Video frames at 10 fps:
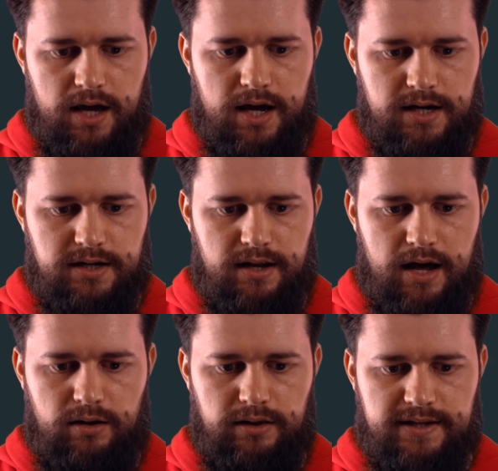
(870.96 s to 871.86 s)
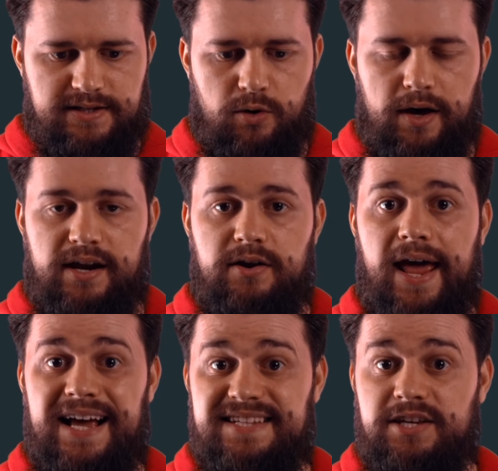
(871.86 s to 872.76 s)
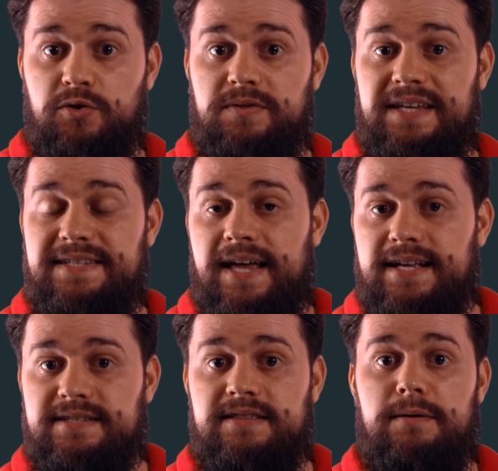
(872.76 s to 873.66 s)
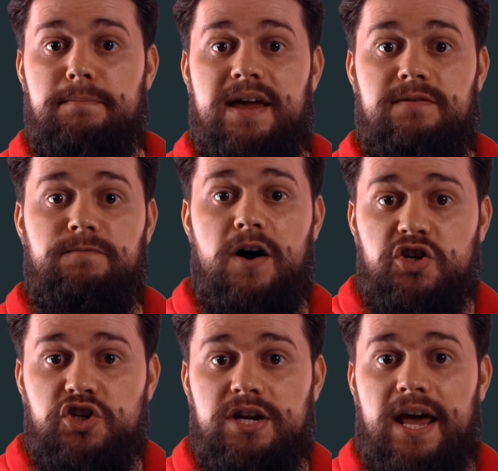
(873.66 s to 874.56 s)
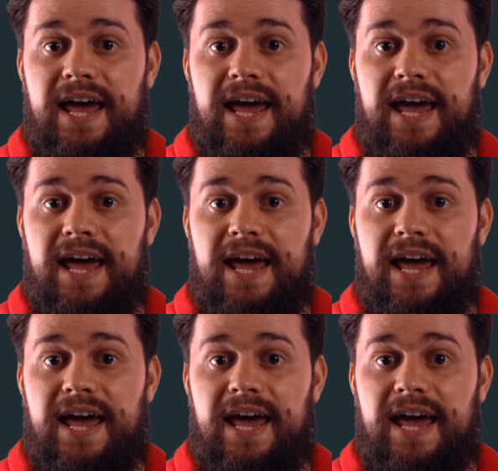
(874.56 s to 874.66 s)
And now let's go ahead and execute these tasks in the main function.